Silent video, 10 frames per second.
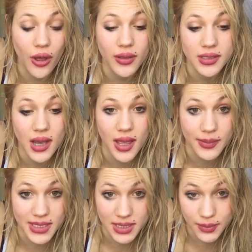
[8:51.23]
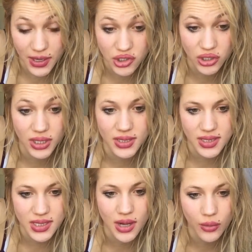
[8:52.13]
all the time, especially as
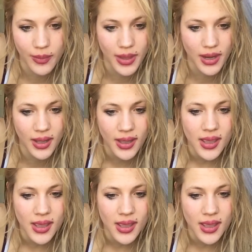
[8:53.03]
a young woman.